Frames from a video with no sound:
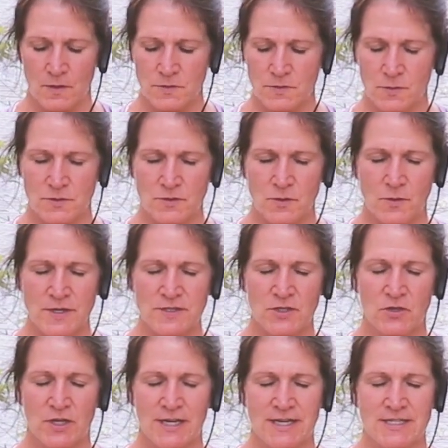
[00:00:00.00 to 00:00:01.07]
And so it's always a
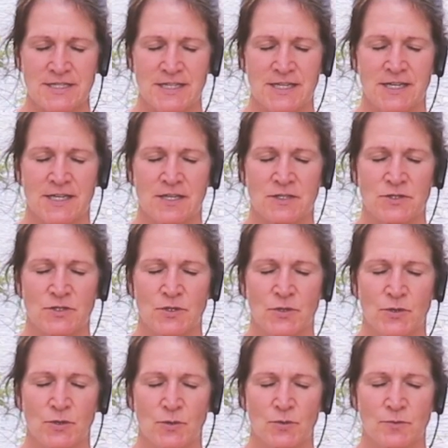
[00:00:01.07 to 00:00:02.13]
good idea
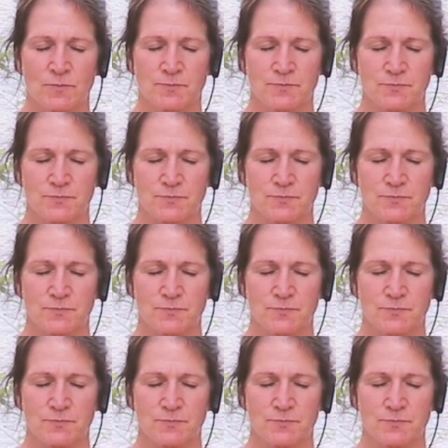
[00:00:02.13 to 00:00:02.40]
to